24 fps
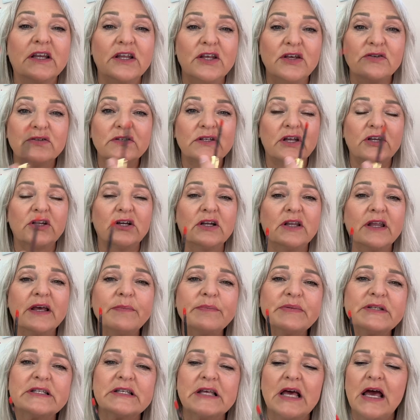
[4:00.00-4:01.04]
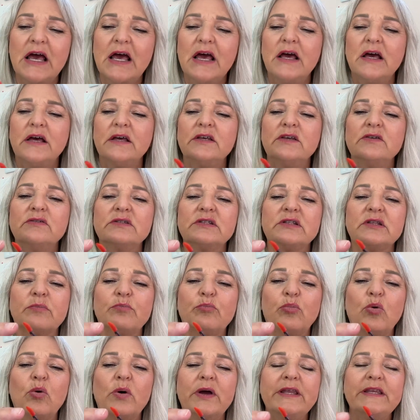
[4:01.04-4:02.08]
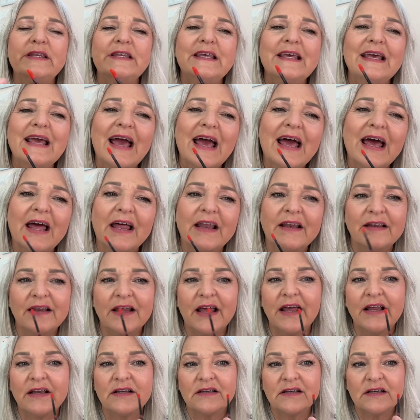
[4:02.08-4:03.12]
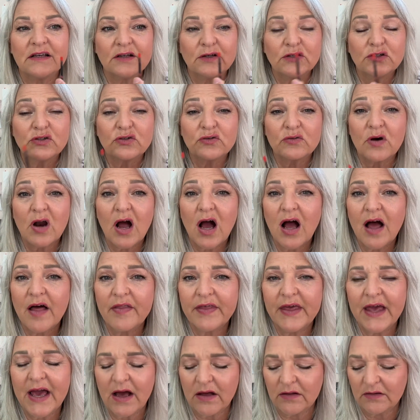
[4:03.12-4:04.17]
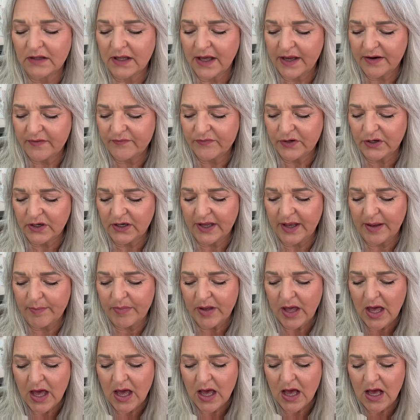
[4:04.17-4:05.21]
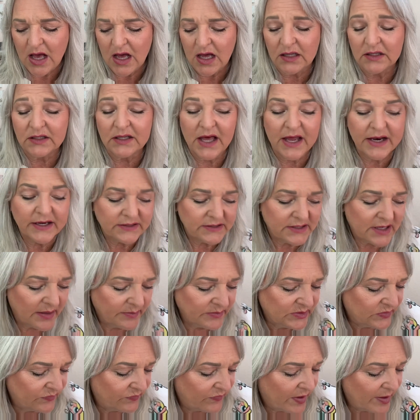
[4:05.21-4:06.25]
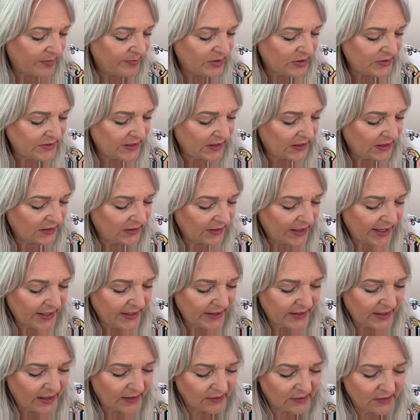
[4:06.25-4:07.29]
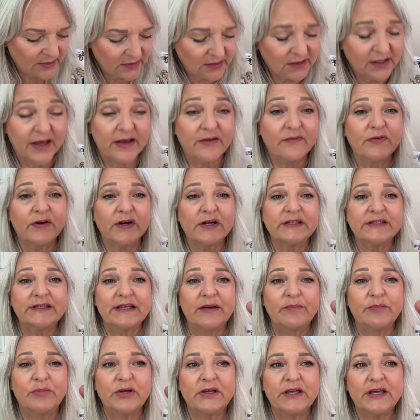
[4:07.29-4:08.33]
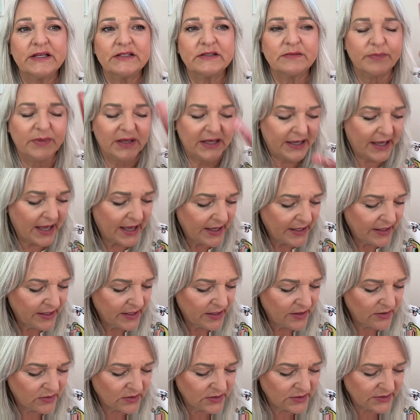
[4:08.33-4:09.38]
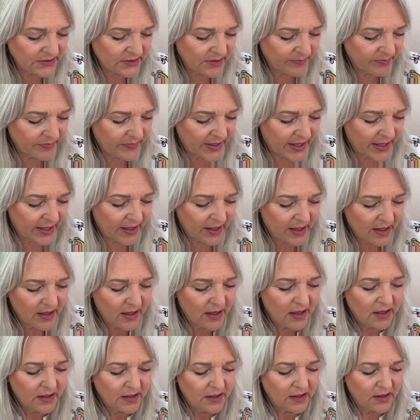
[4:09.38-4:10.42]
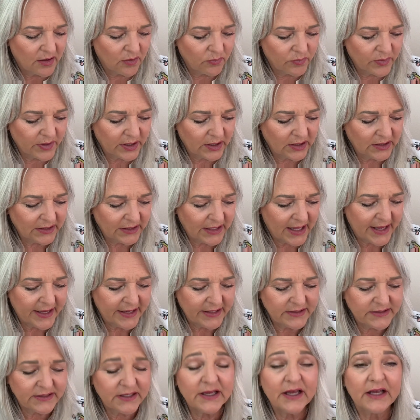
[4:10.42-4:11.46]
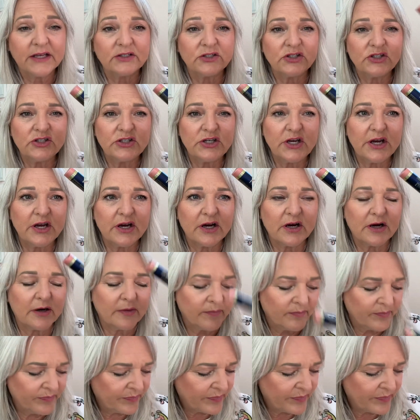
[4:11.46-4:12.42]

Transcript: to use on your lips. Use the pointy end and draw the outline of your lip. A lot of times if I'm using a light color, like for example, Kiss Me Katie or something, real light and sheer,